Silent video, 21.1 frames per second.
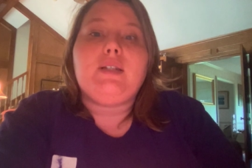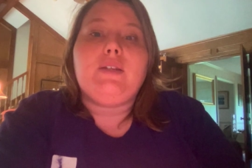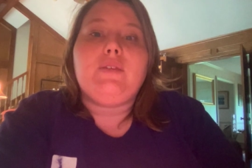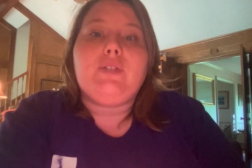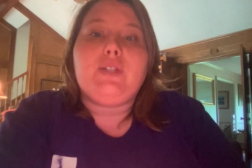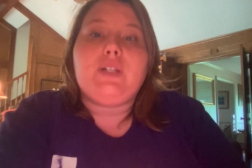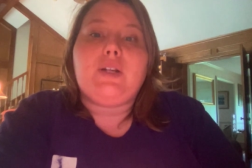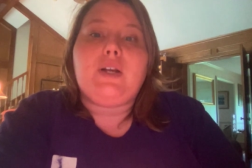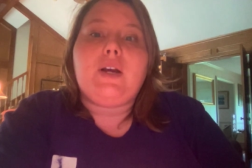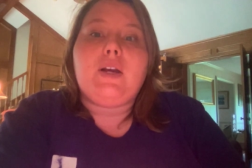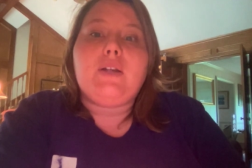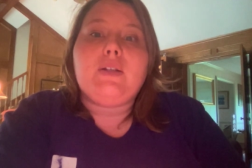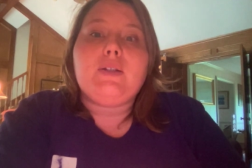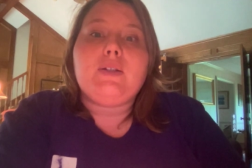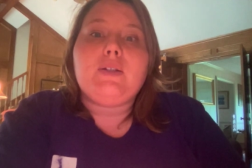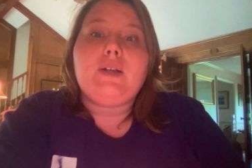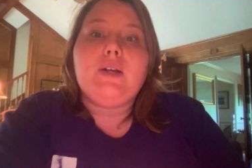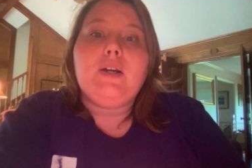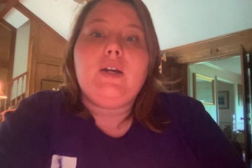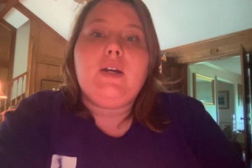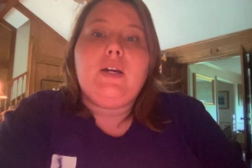lives in
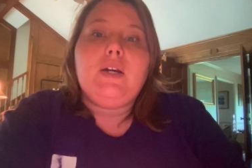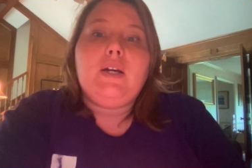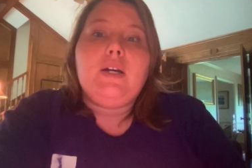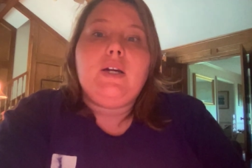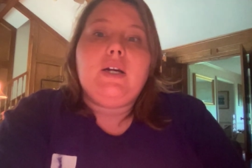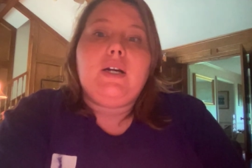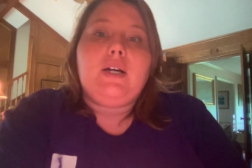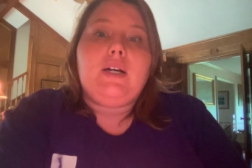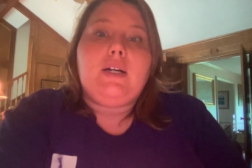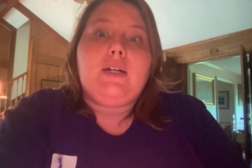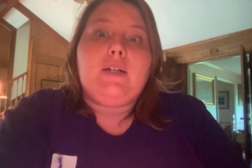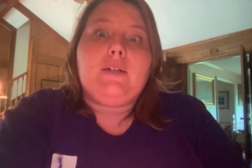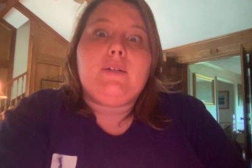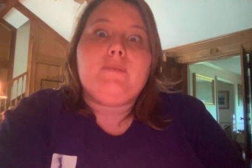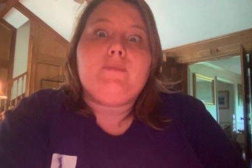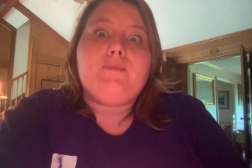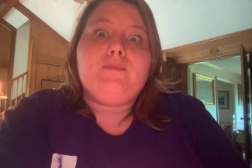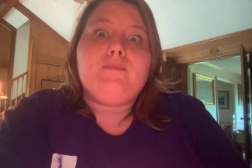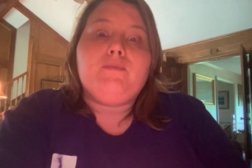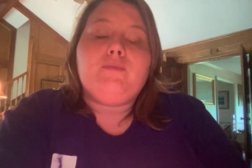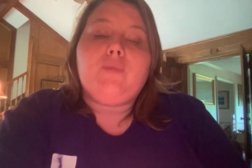us
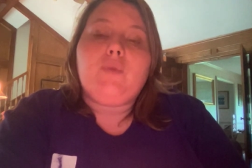um,